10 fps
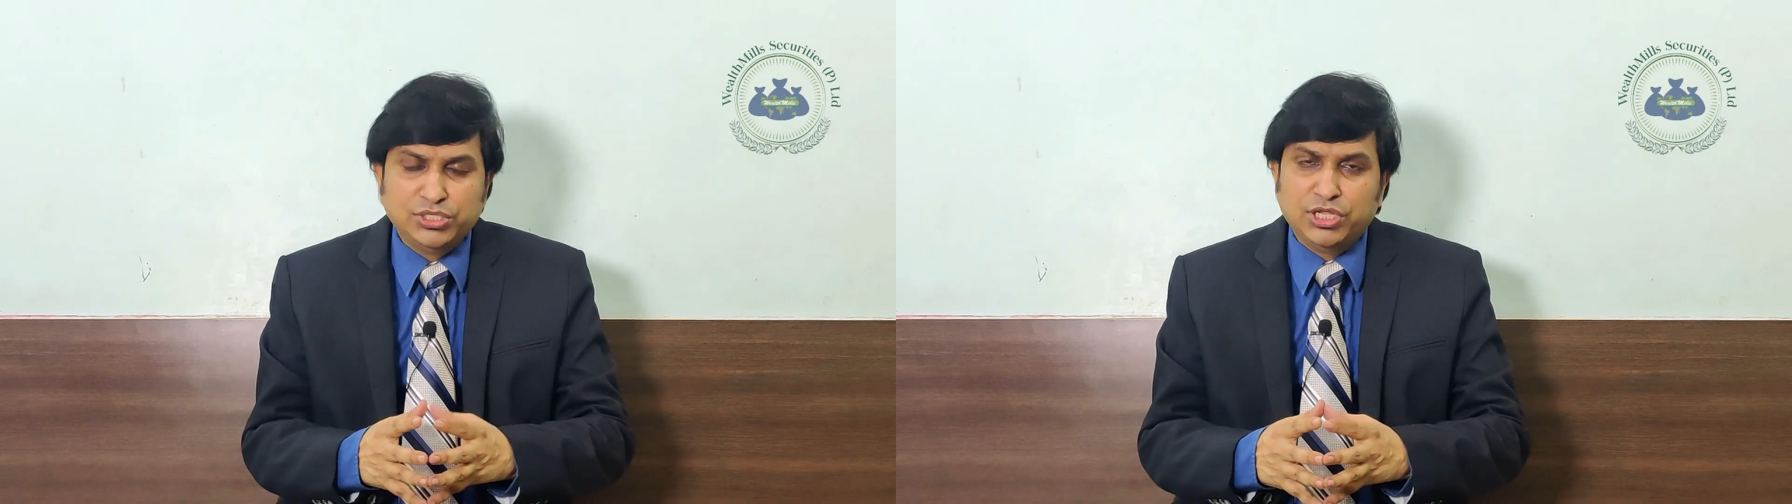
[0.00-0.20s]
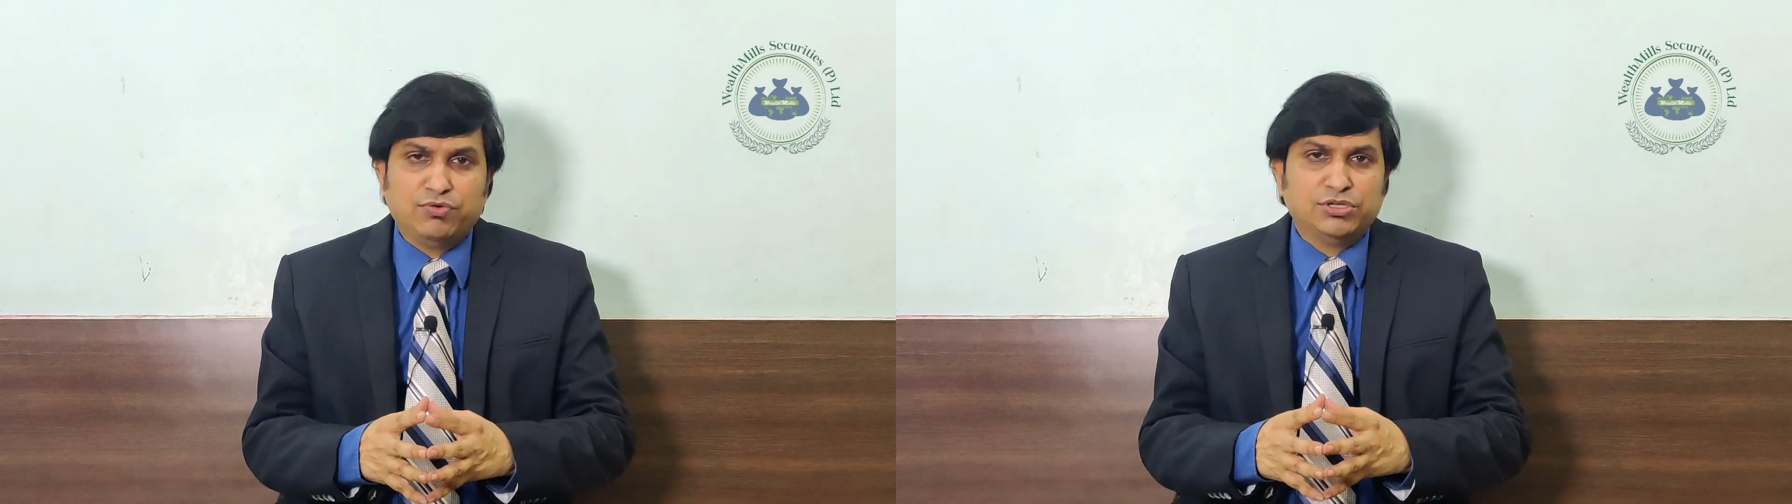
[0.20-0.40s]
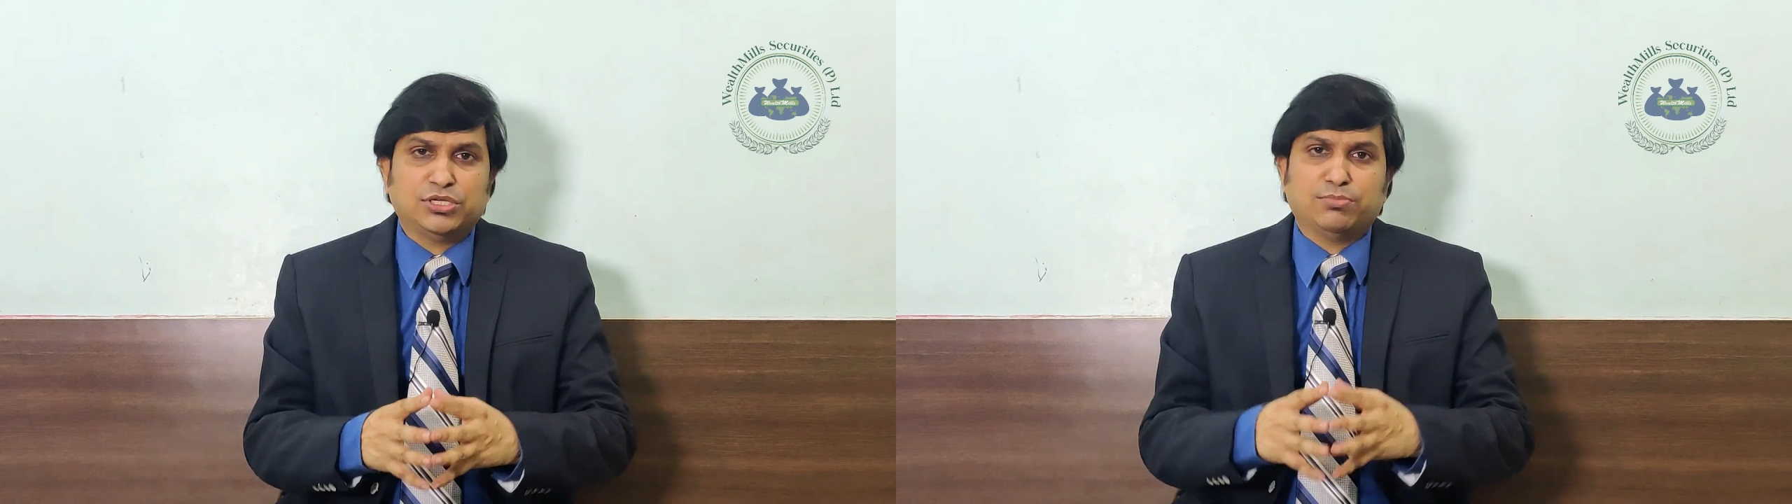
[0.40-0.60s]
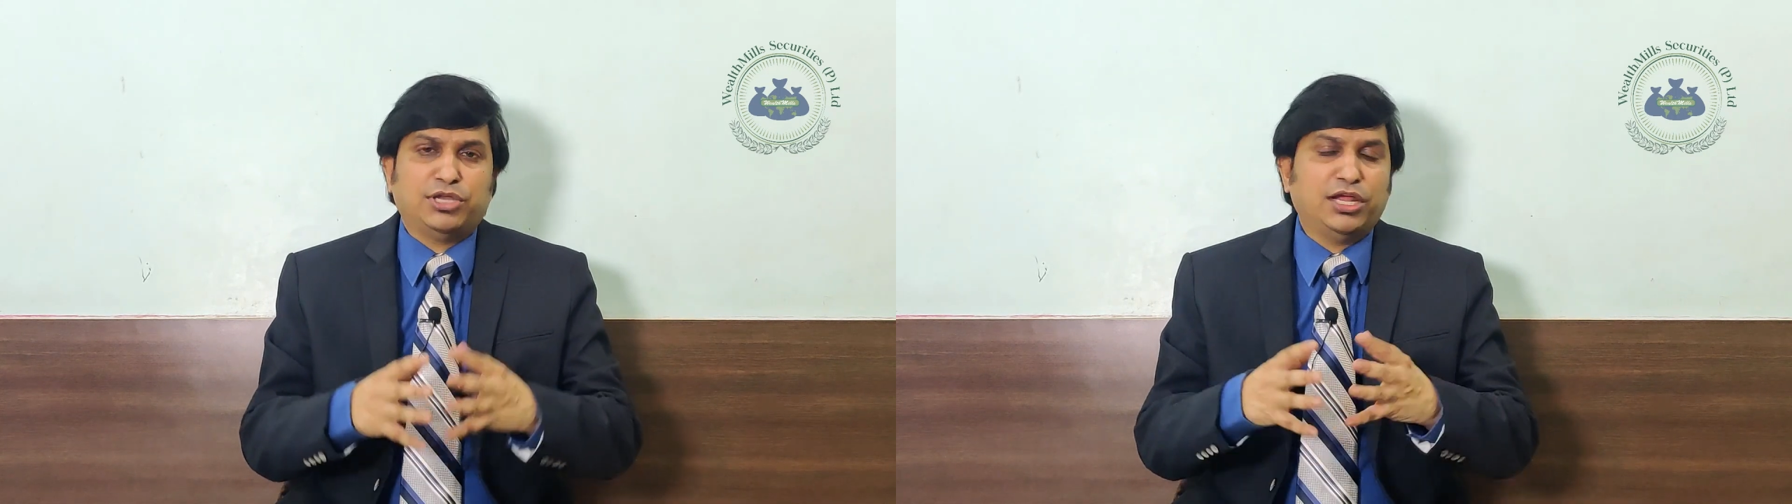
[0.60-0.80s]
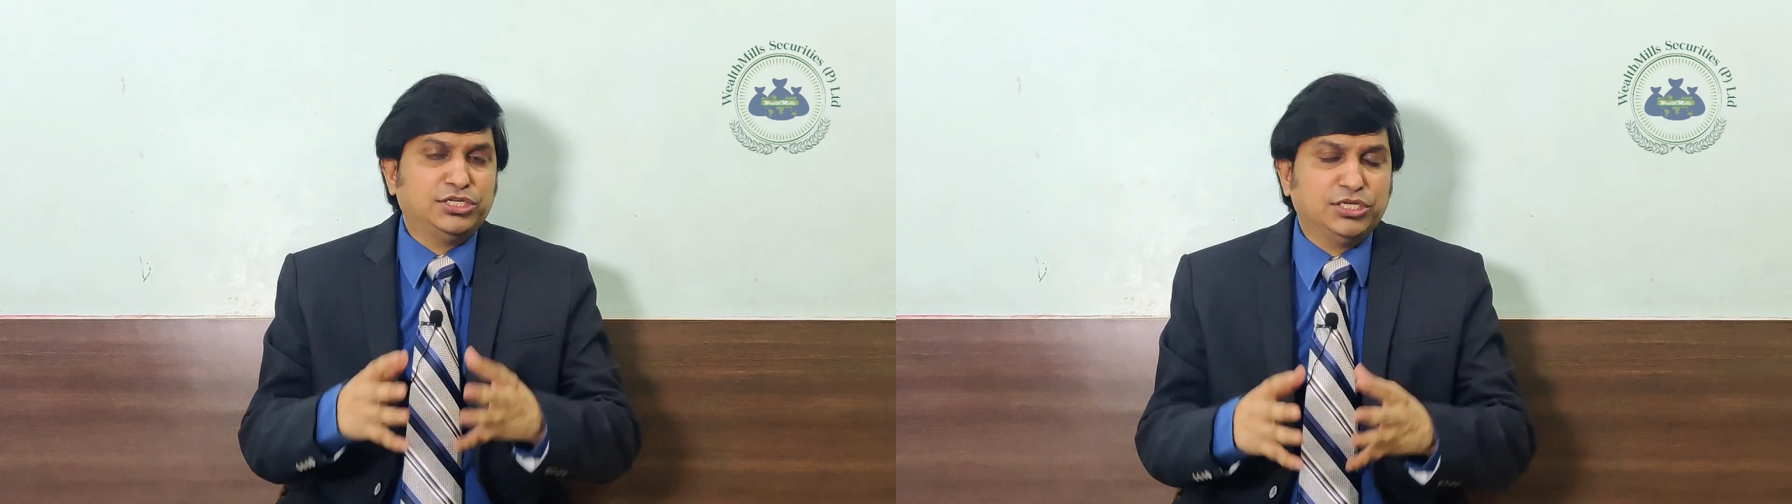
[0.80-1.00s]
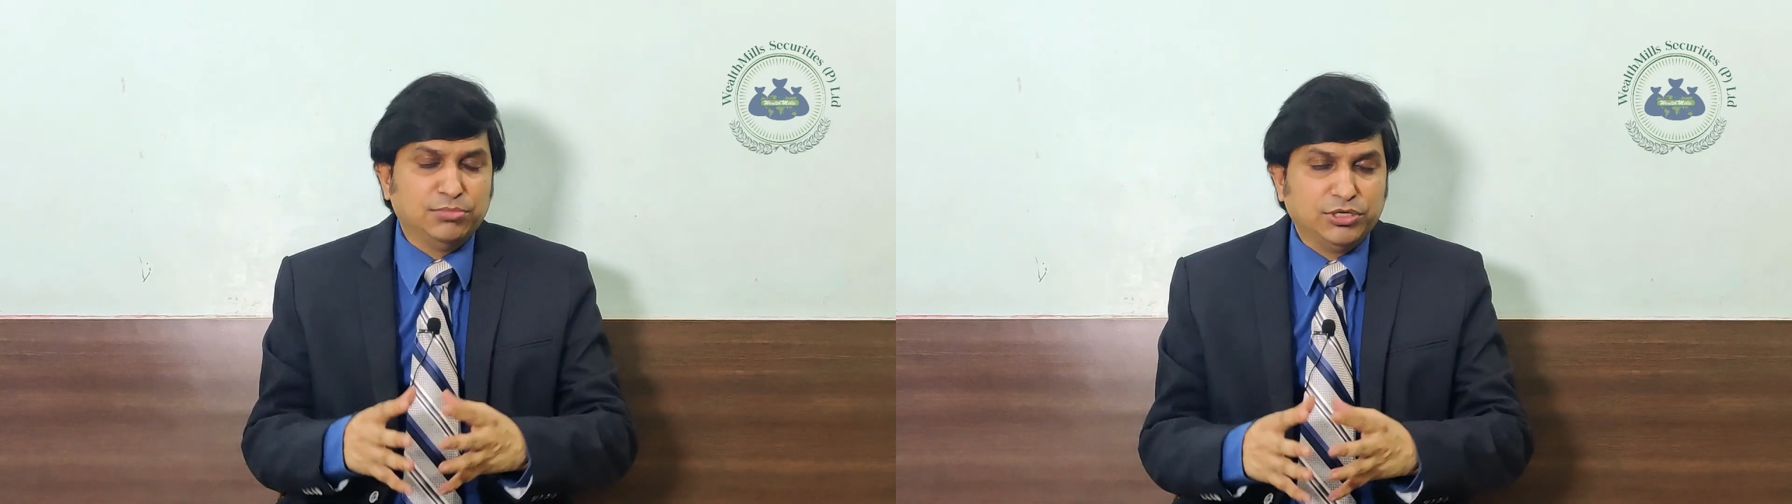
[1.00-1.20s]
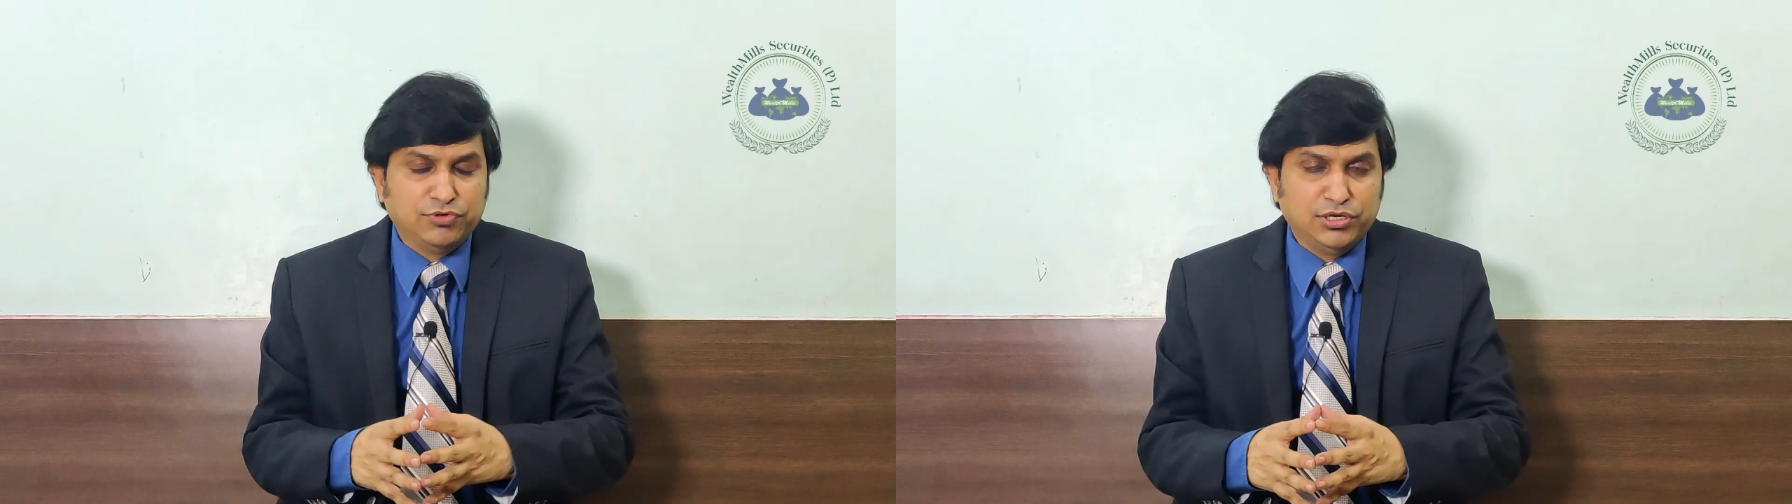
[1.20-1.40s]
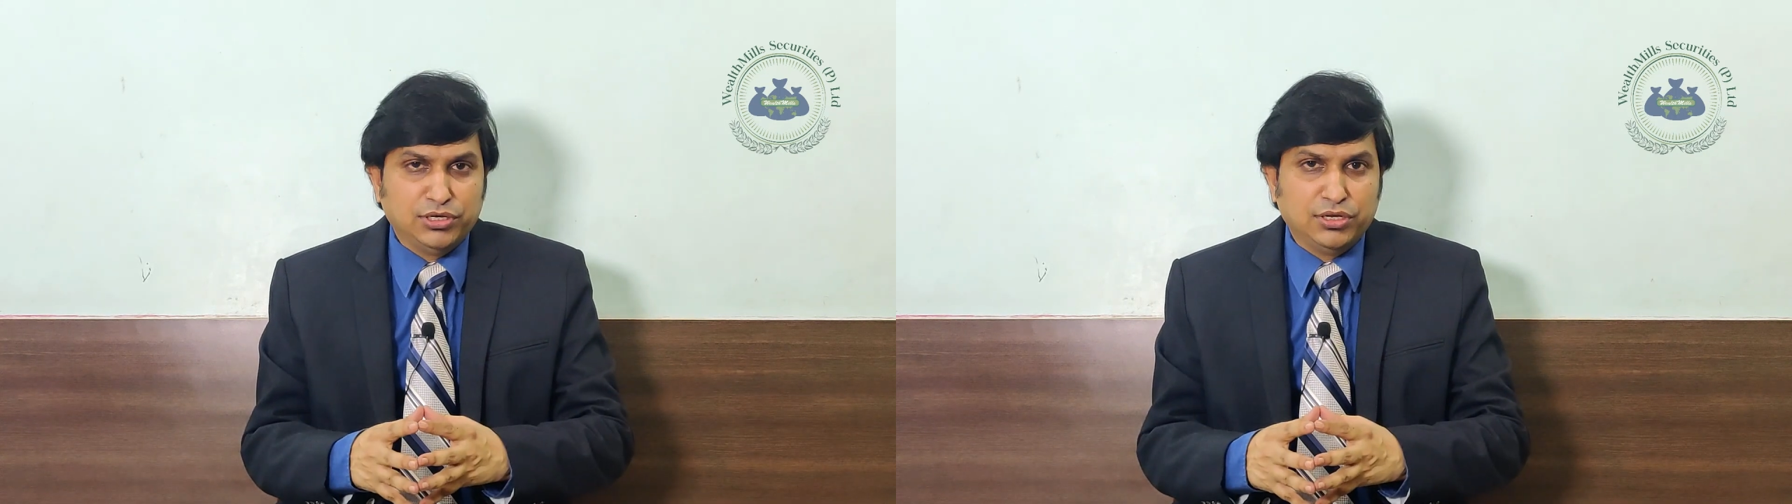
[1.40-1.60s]
There was some tension
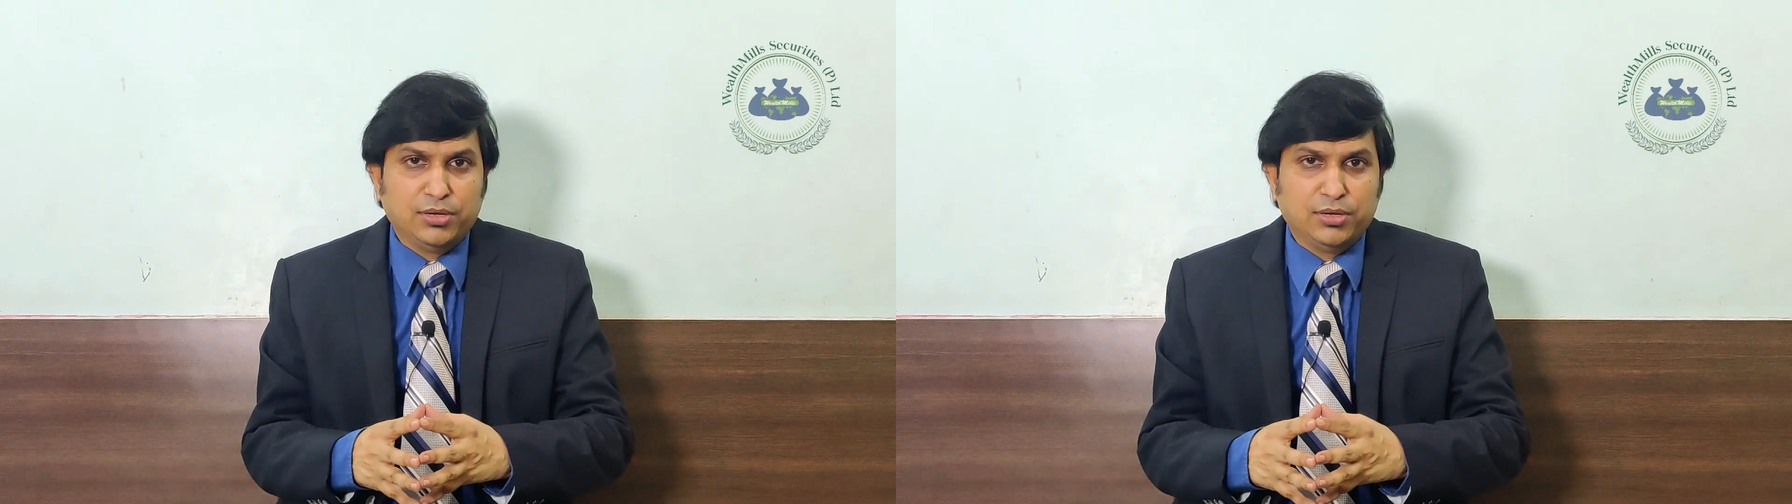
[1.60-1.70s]
between